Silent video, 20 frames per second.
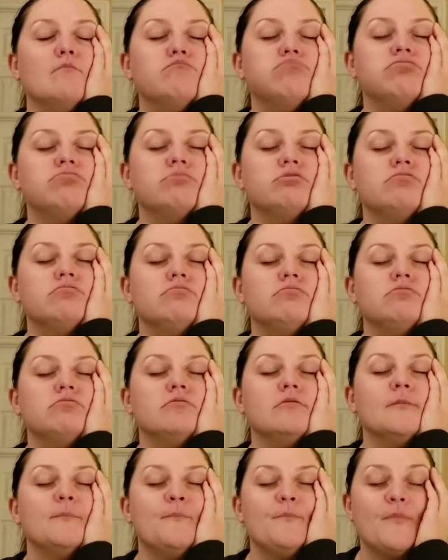pounds.
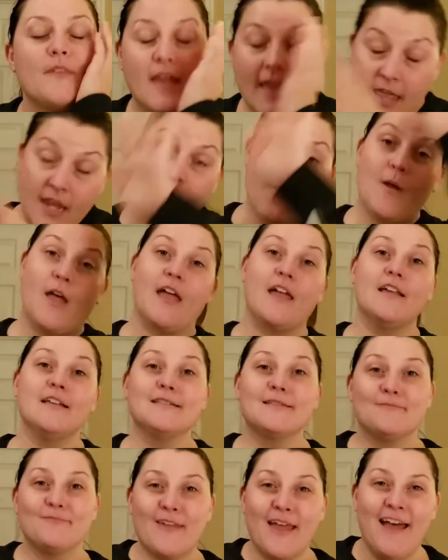
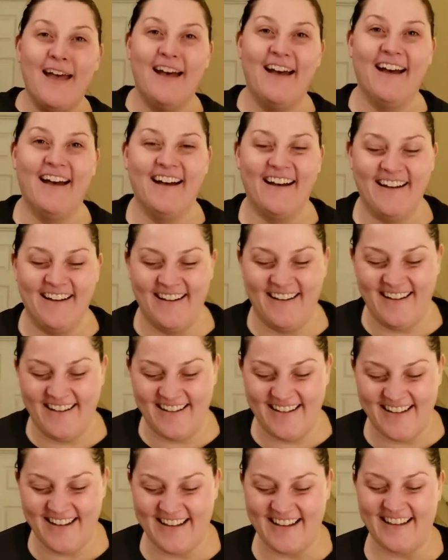Anyways,
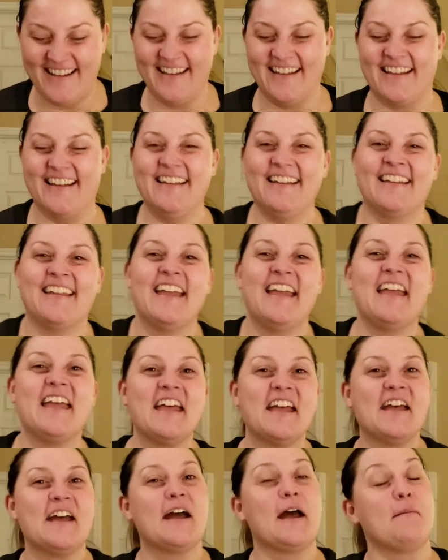I
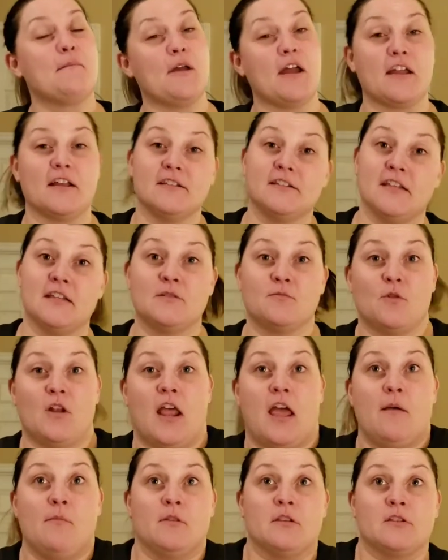guess that's what
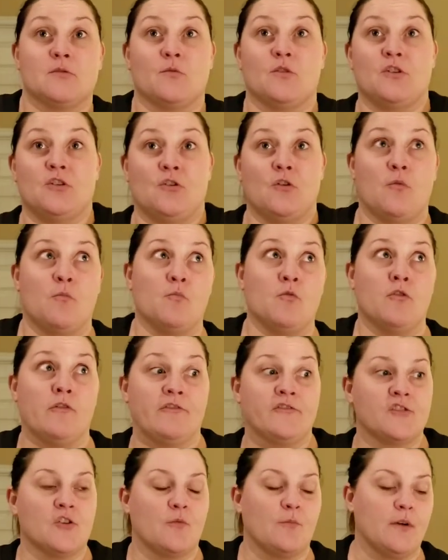happens when you don't
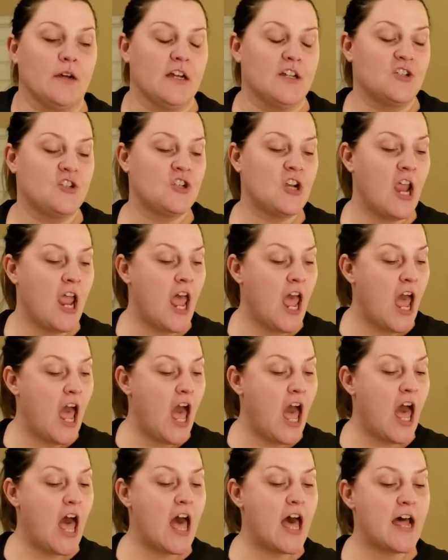move so much.
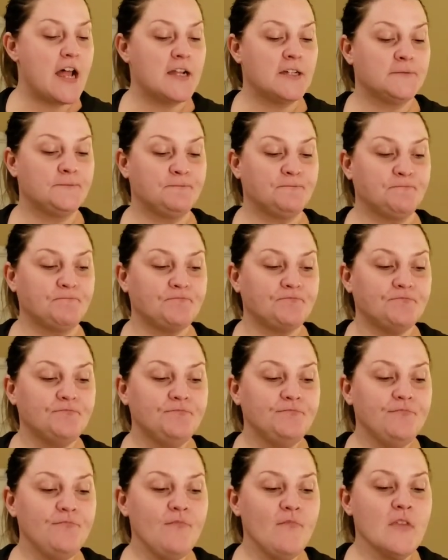So
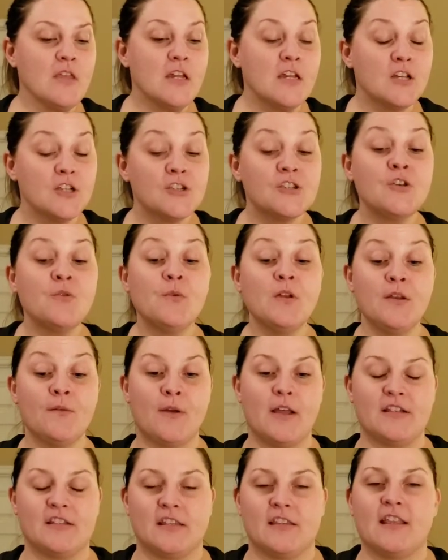
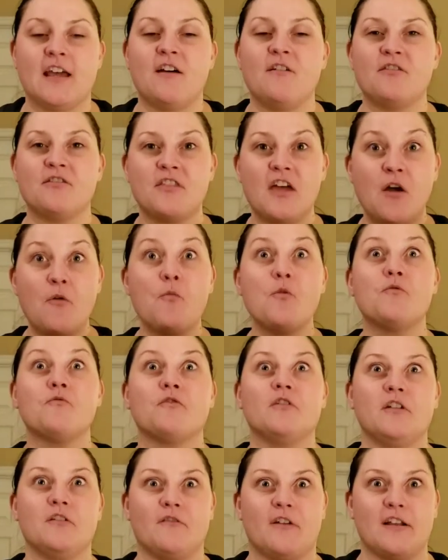anyways, that one
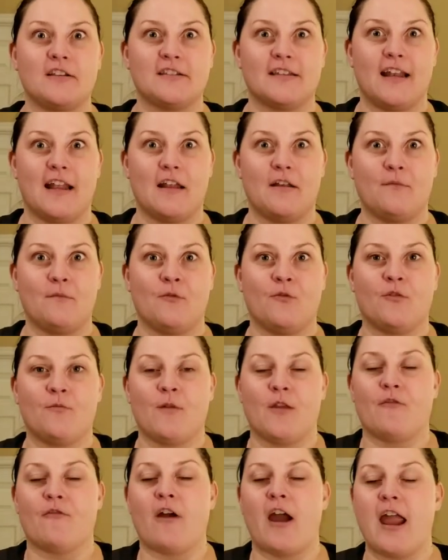really resonated with
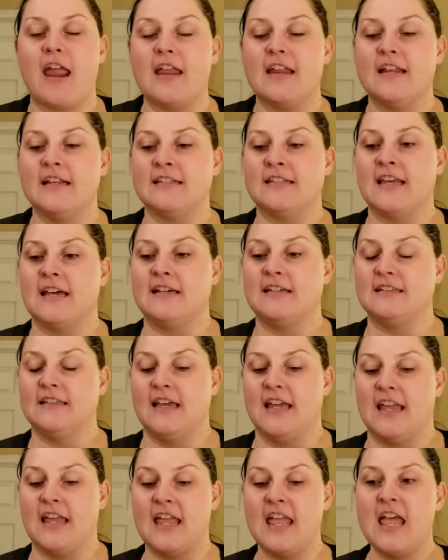me, right? Is that
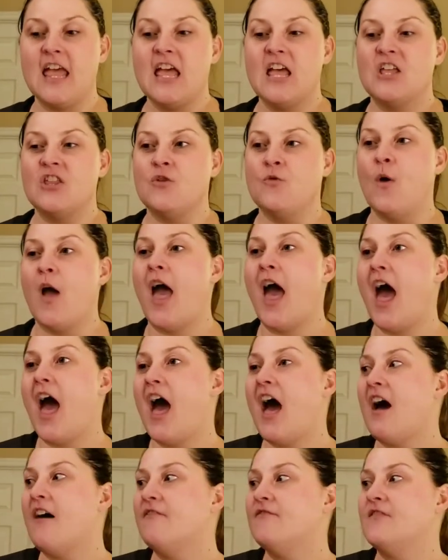like you
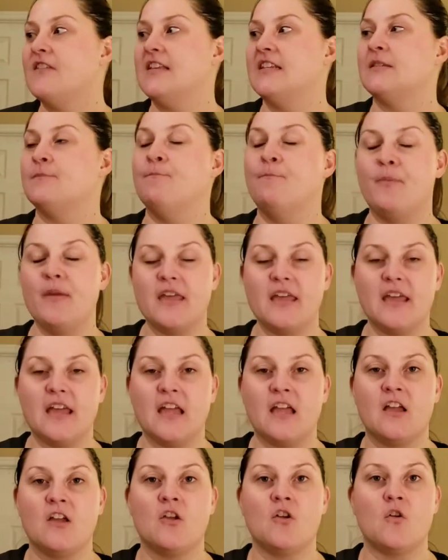have these
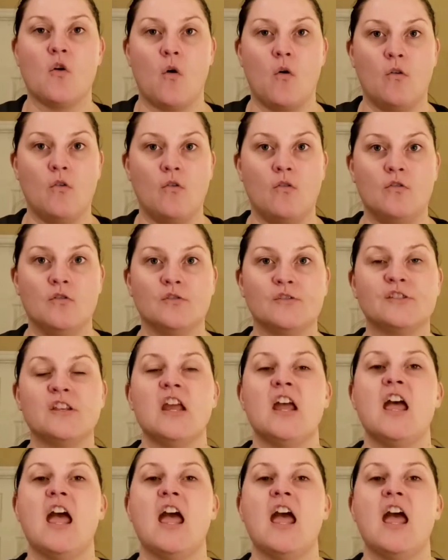big goals